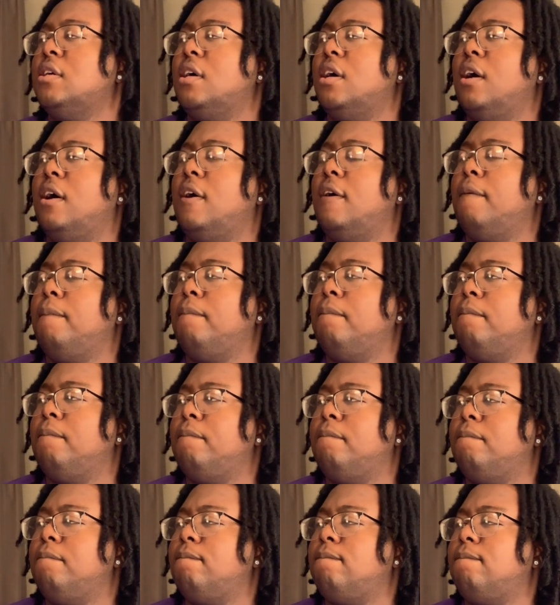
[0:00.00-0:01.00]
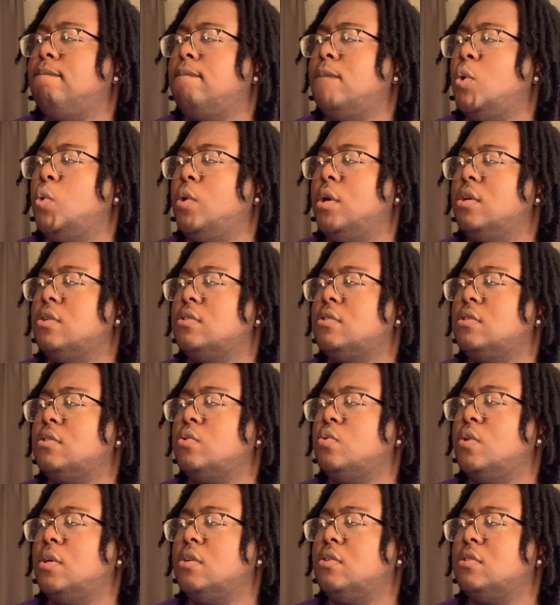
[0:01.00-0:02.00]
Um, who else?
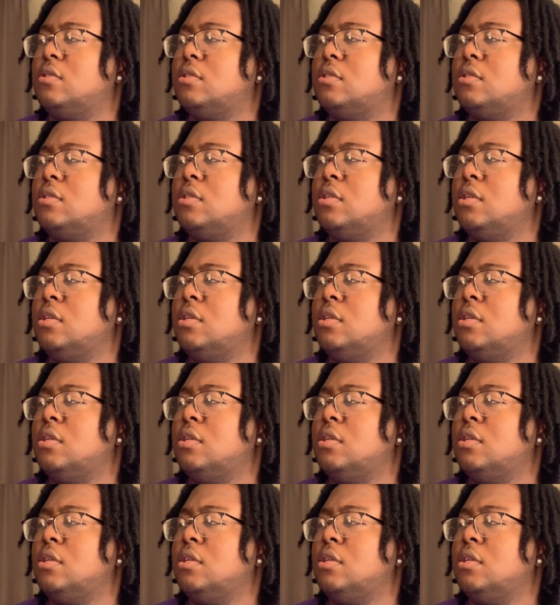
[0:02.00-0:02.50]
Who else?